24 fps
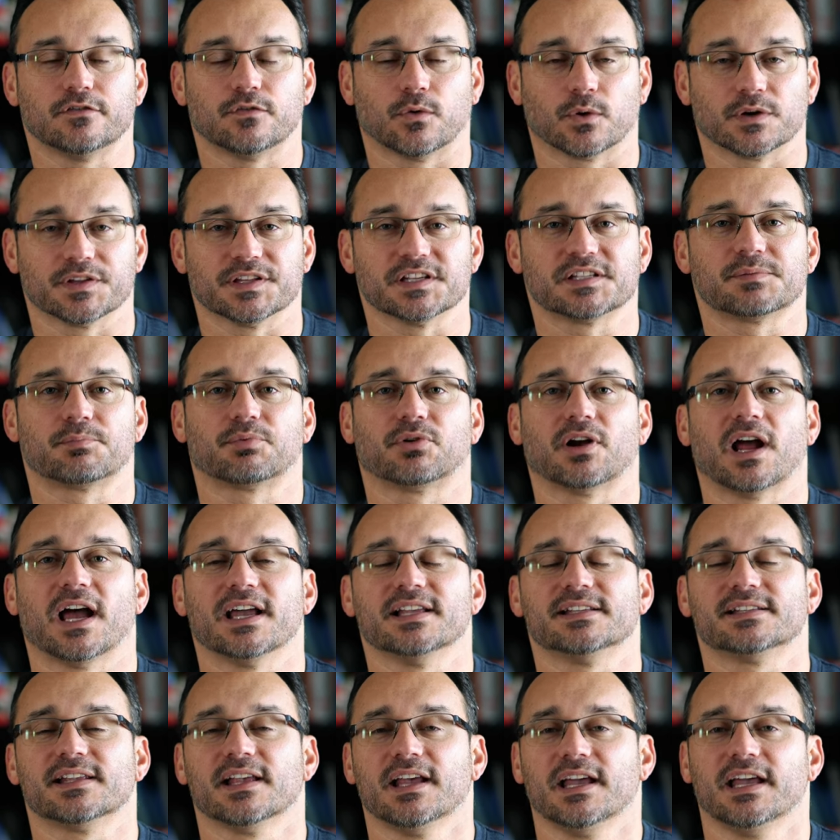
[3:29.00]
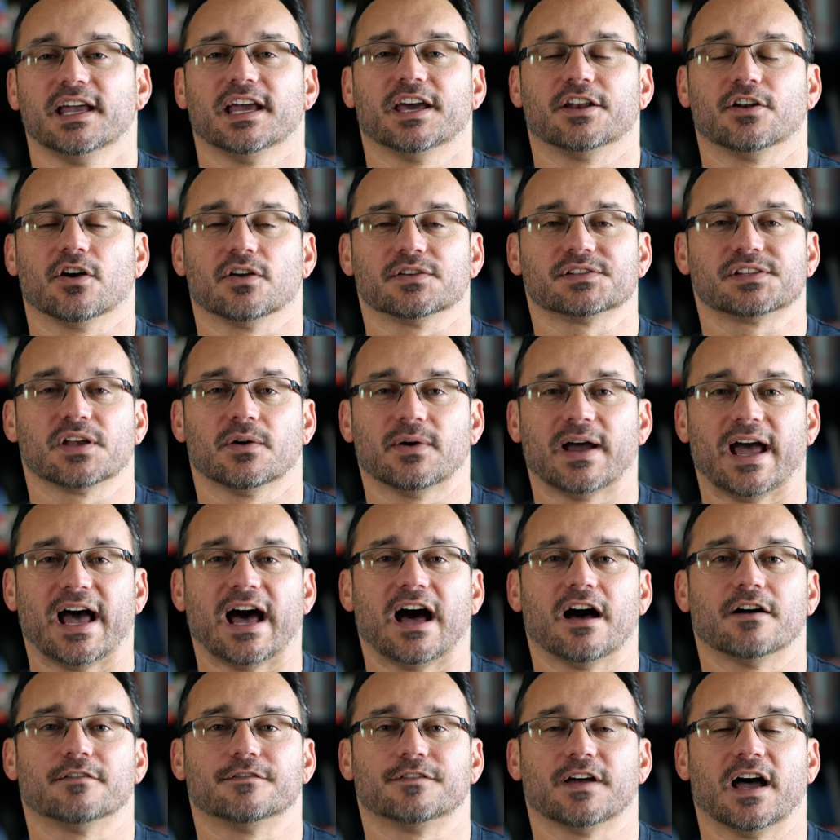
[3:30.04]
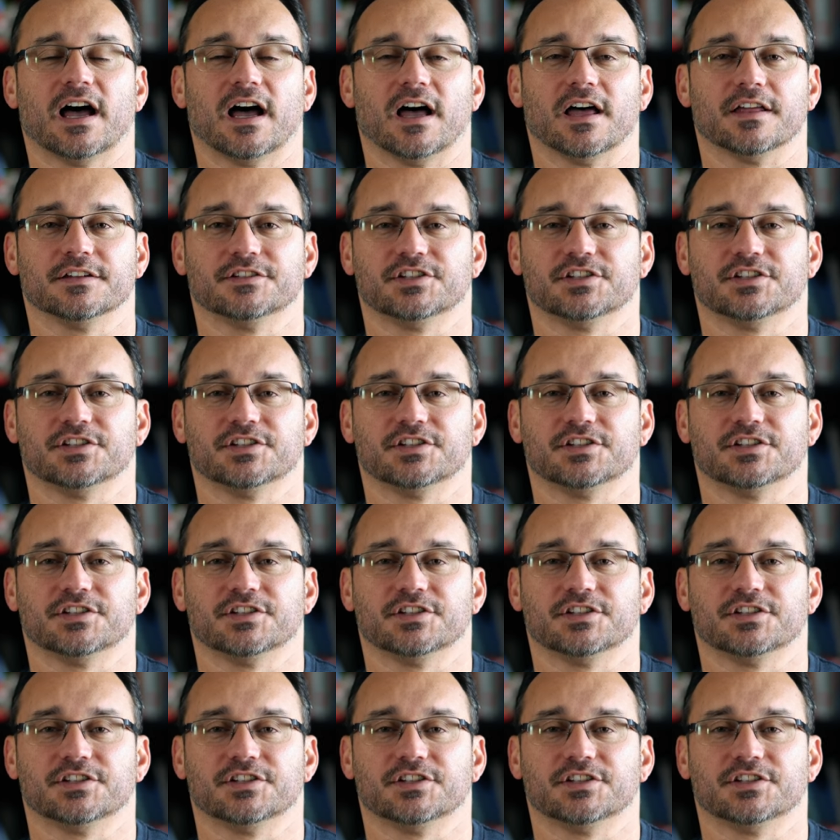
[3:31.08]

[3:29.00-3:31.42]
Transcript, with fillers: for this price and also have uh,